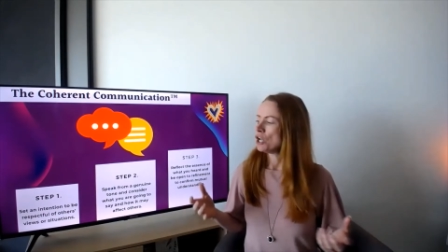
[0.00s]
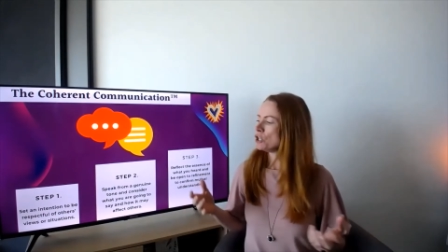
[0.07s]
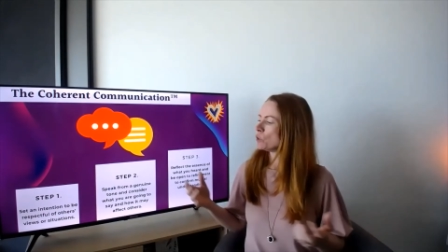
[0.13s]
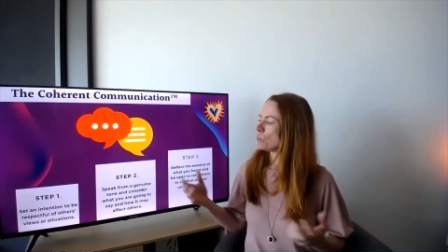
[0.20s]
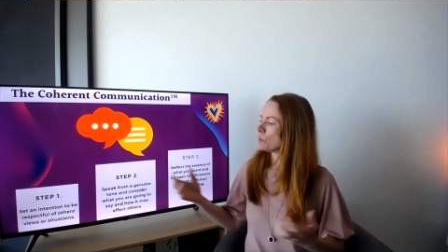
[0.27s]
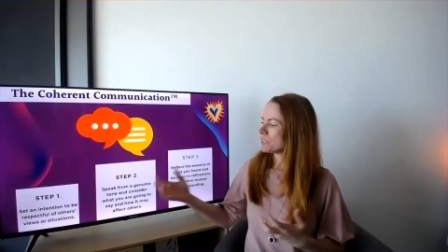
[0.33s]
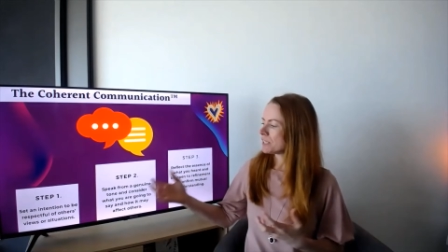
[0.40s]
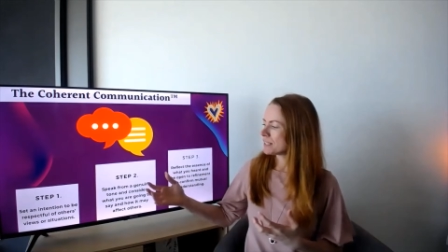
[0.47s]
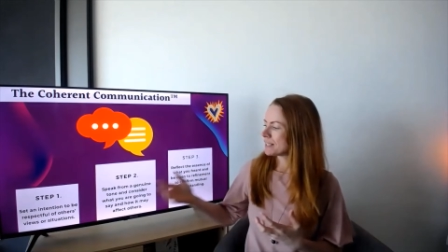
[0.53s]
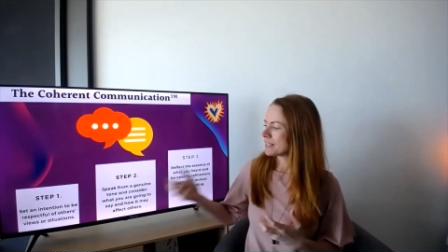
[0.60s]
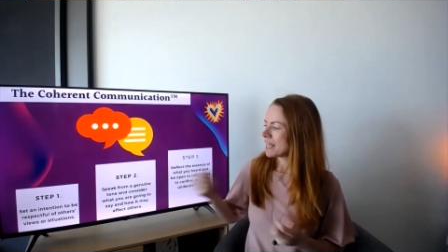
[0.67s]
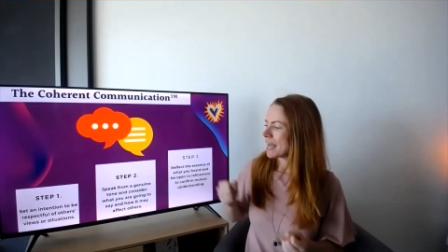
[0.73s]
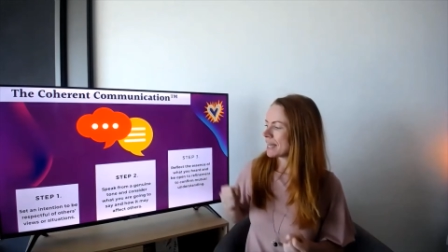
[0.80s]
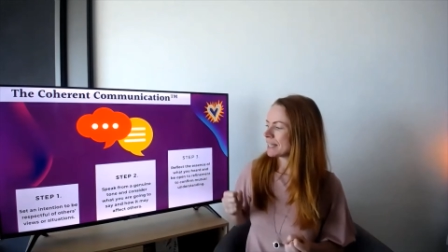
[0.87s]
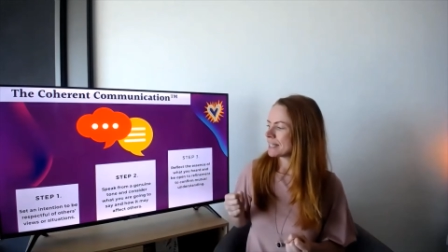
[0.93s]
You want to
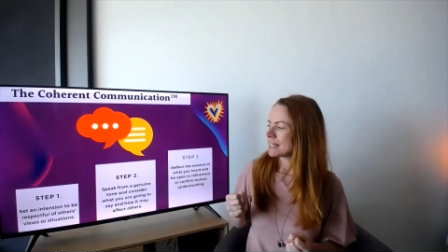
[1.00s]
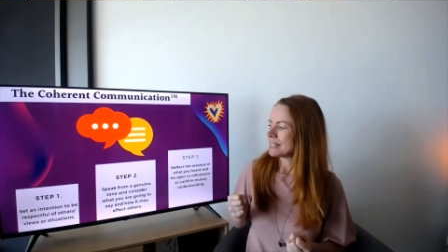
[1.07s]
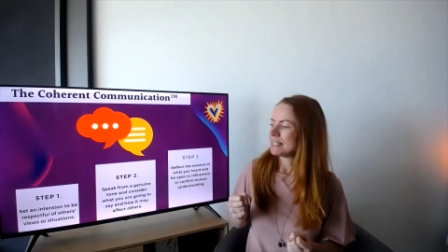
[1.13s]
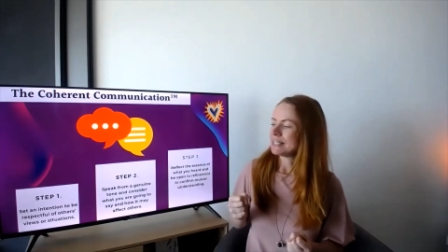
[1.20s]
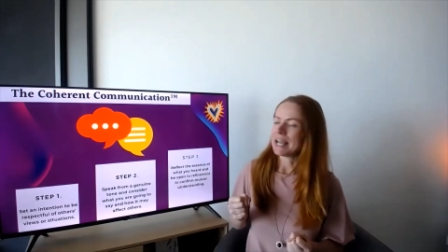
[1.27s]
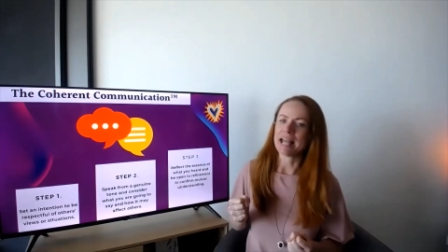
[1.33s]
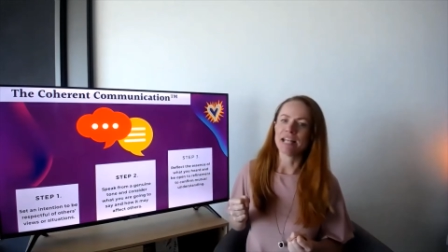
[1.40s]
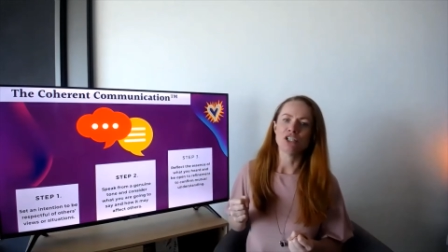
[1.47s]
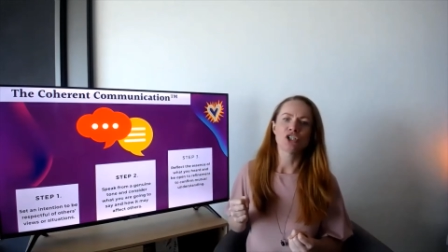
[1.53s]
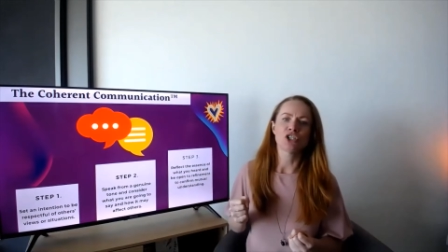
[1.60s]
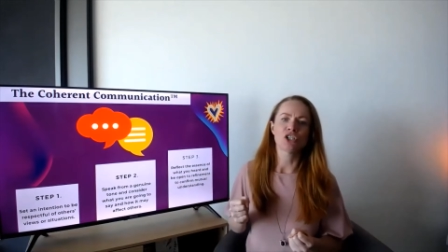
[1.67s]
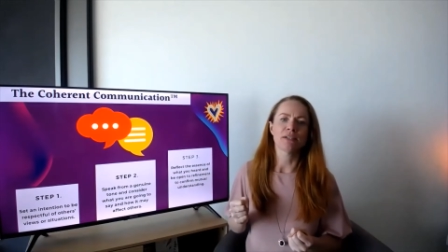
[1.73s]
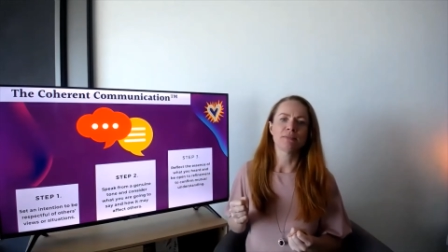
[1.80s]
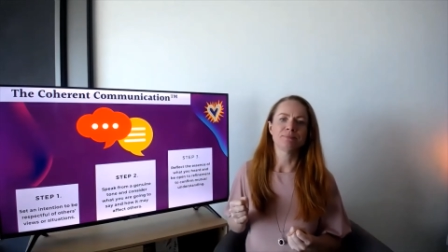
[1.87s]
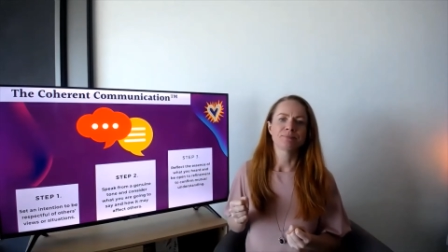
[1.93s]
set an
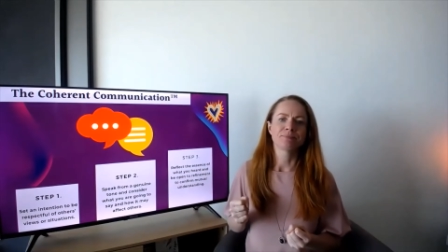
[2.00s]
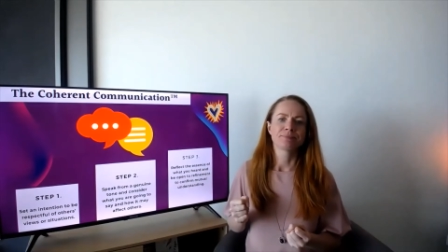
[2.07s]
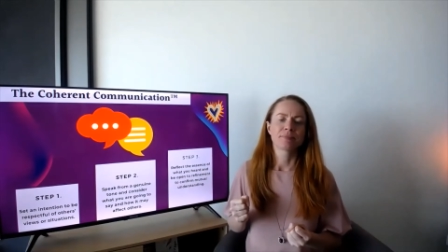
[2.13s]
intention